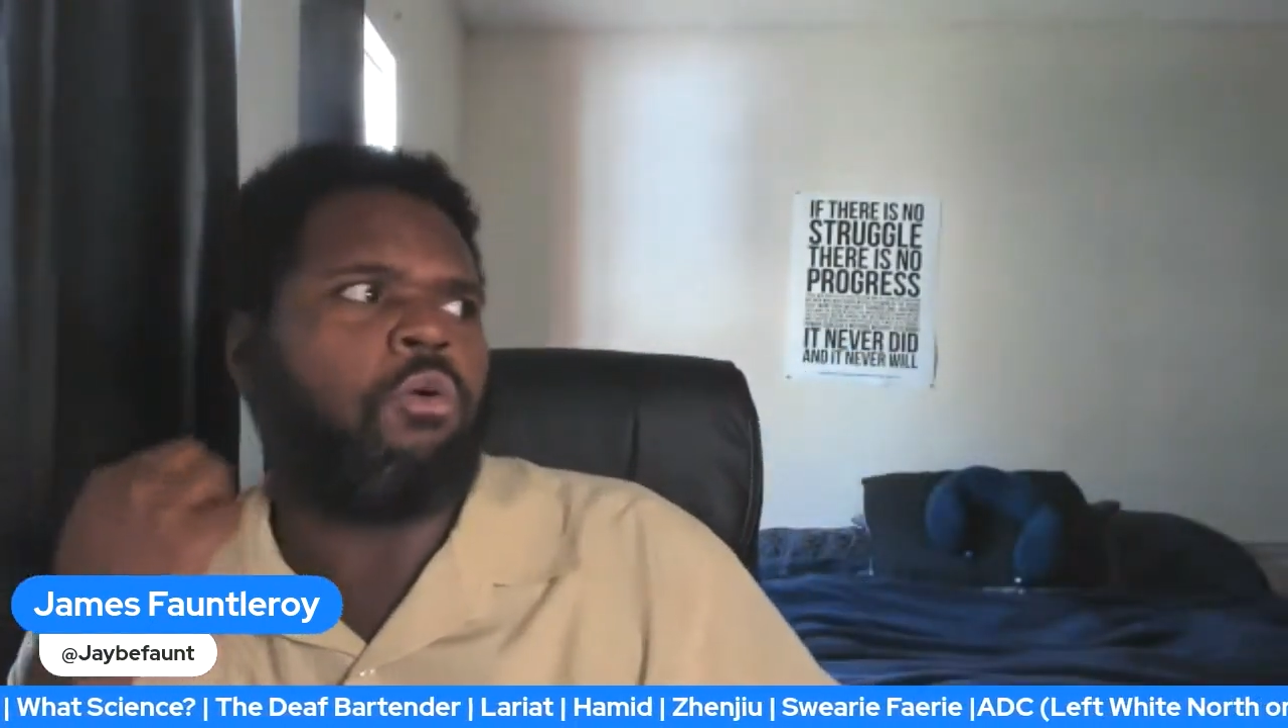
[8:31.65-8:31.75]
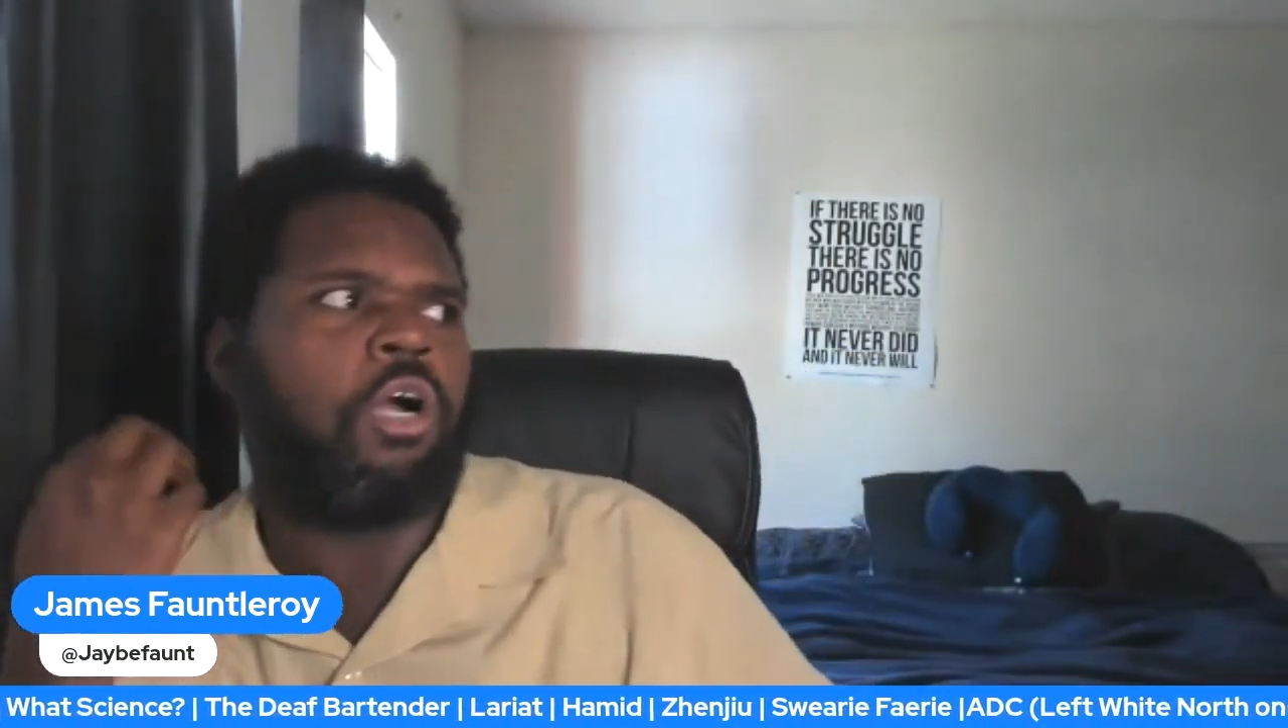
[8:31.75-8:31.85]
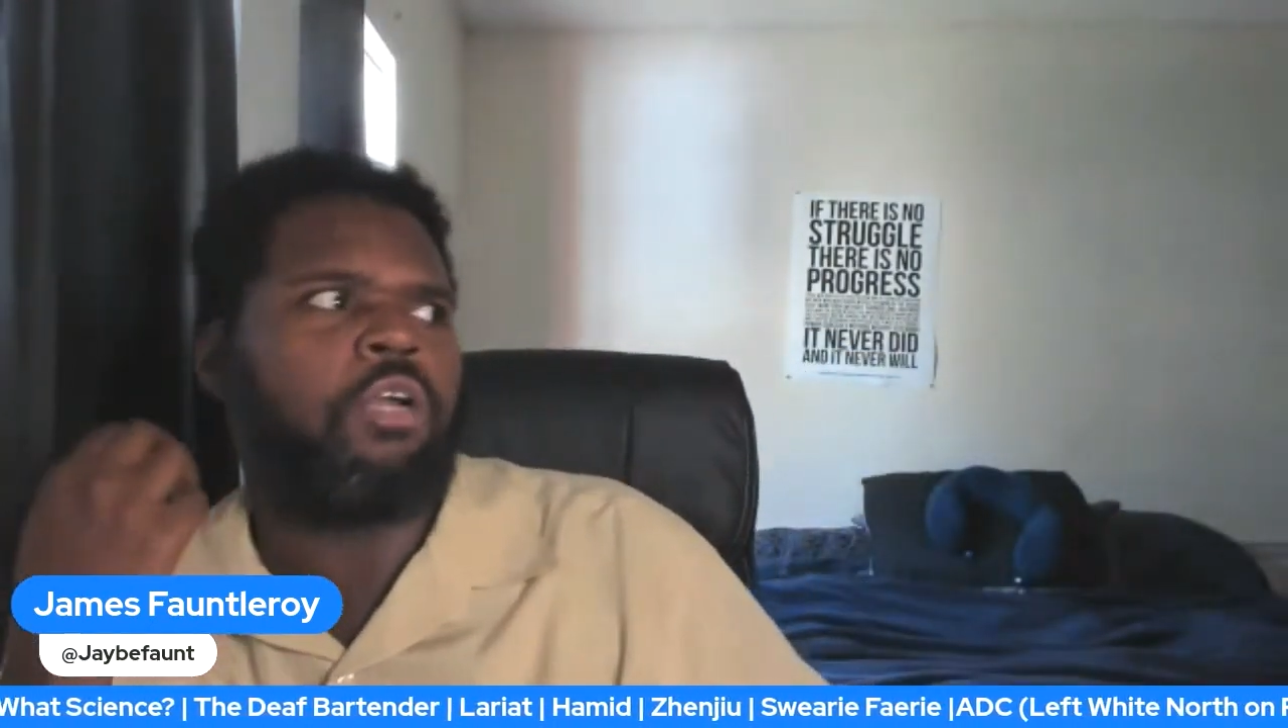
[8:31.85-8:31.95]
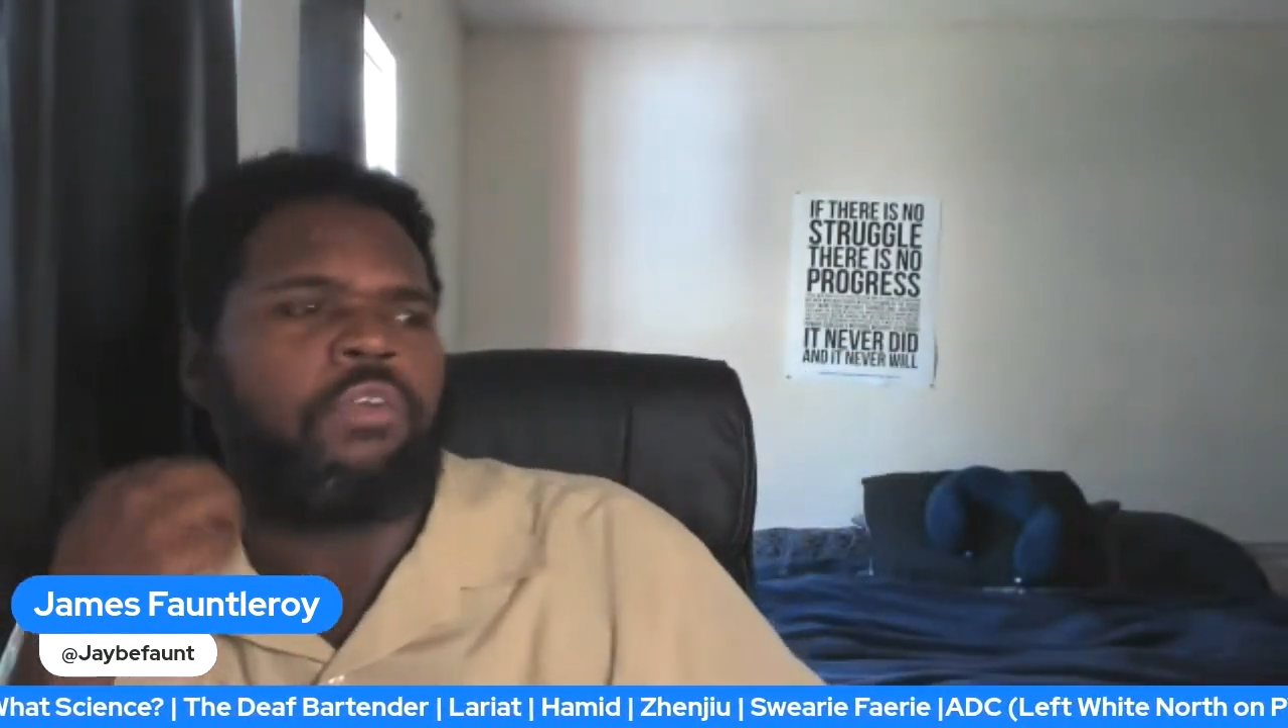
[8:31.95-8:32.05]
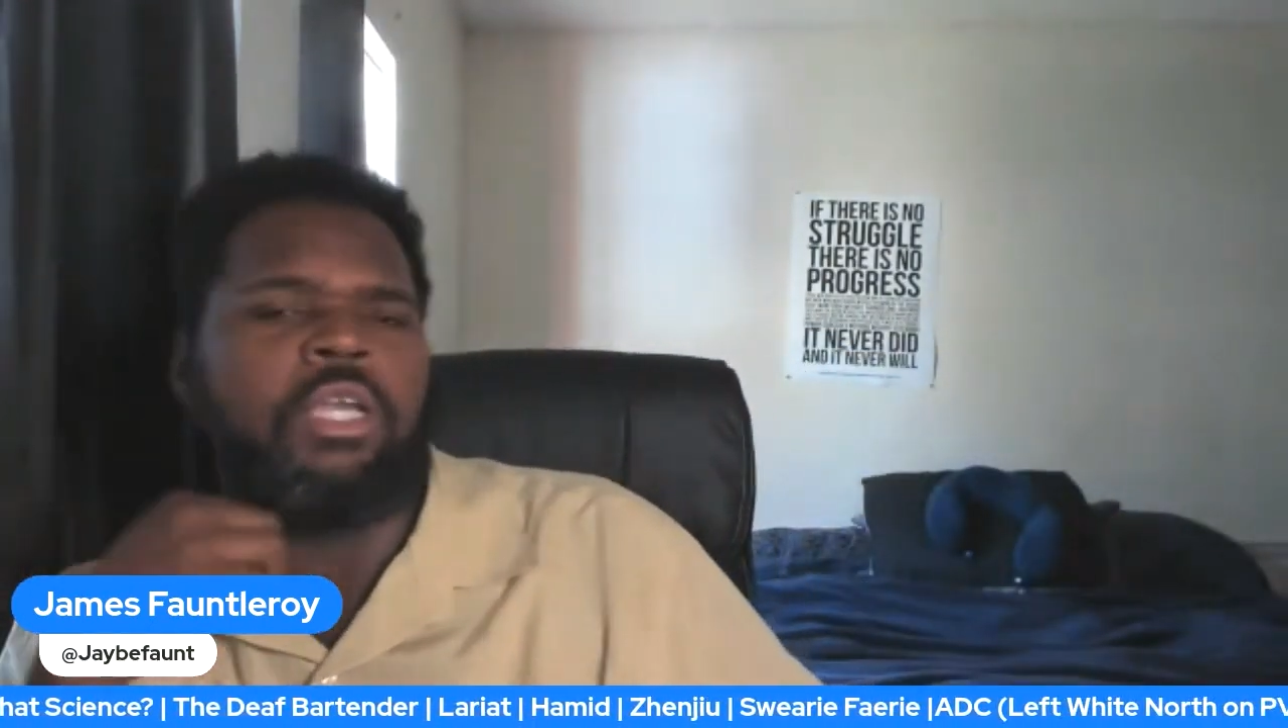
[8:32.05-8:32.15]

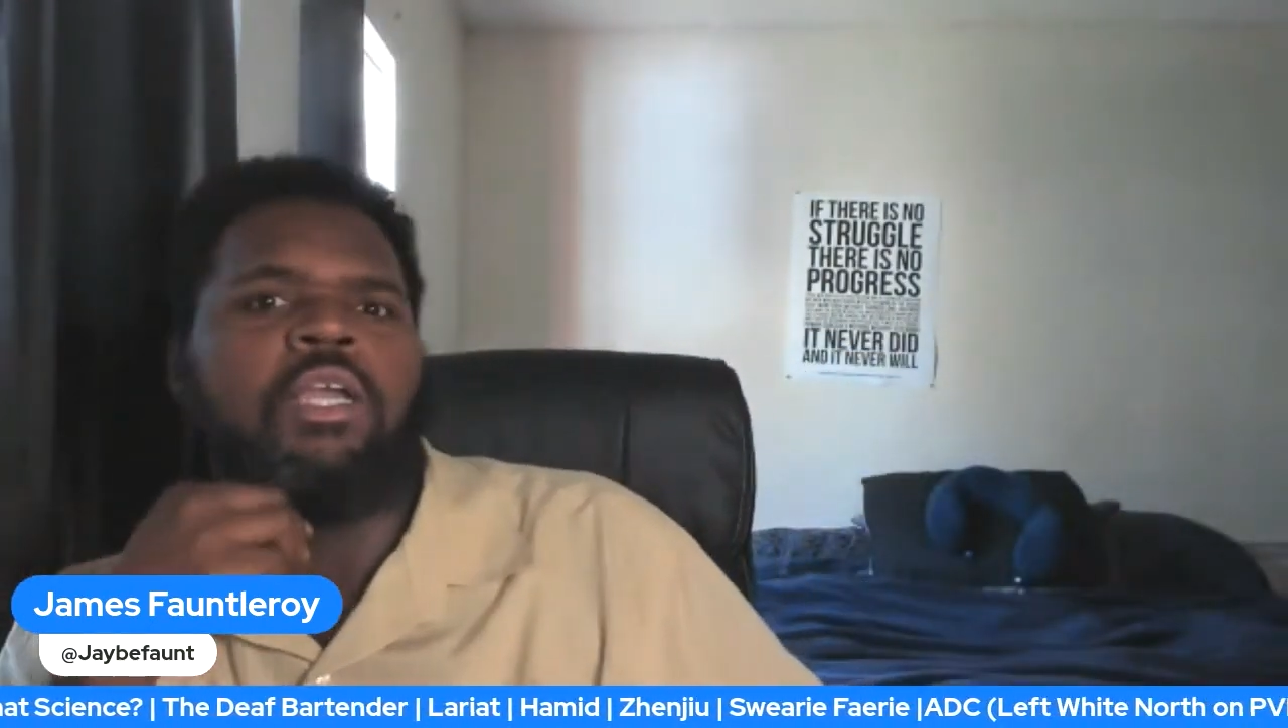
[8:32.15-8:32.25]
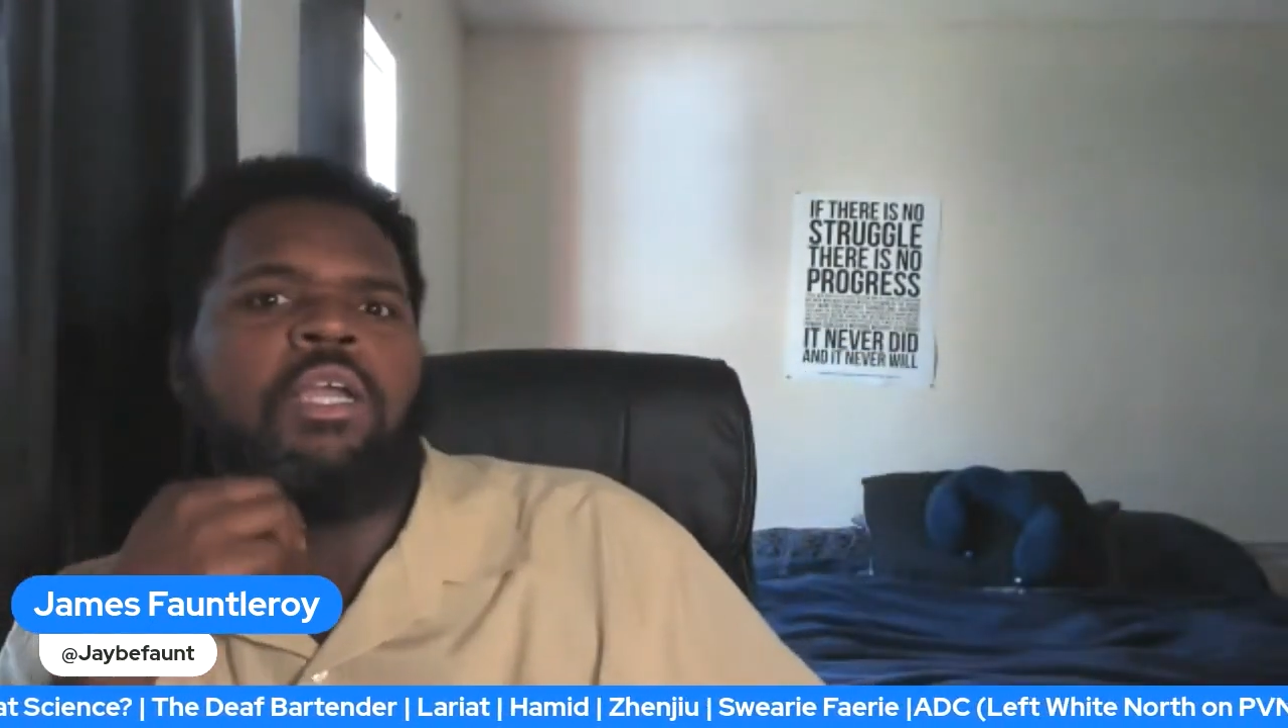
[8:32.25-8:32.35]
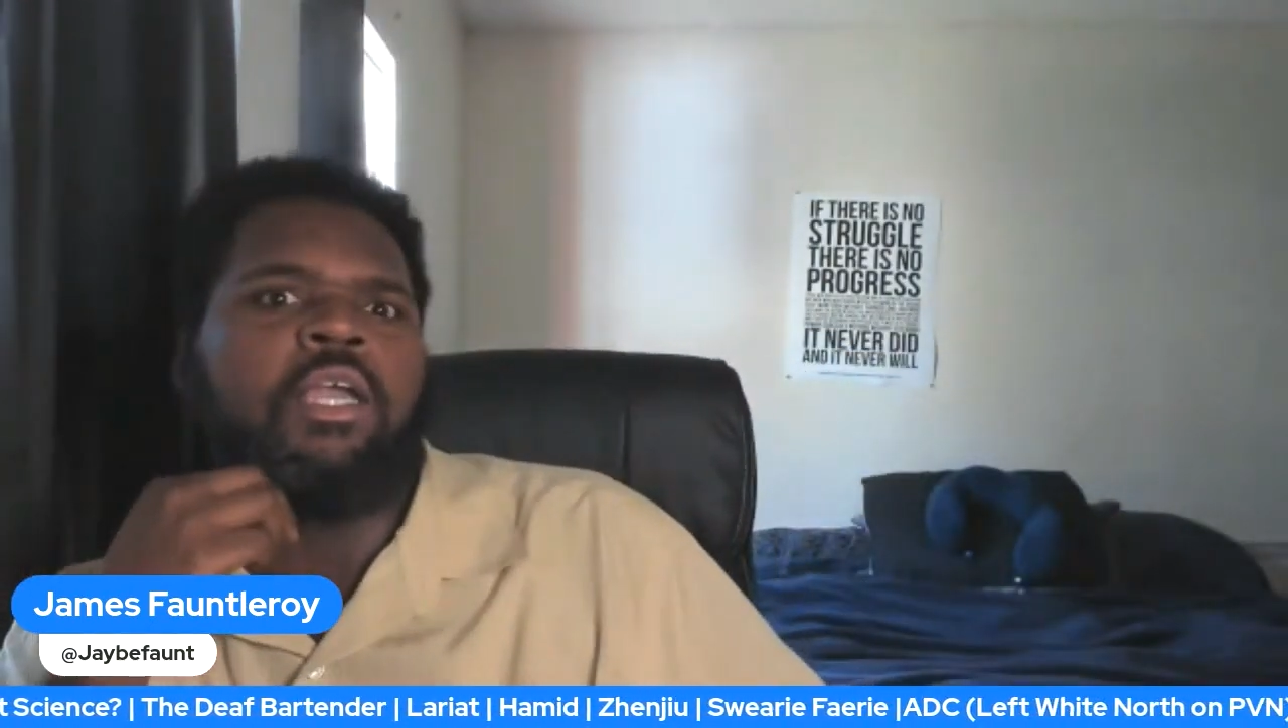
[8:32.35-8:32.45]
hungry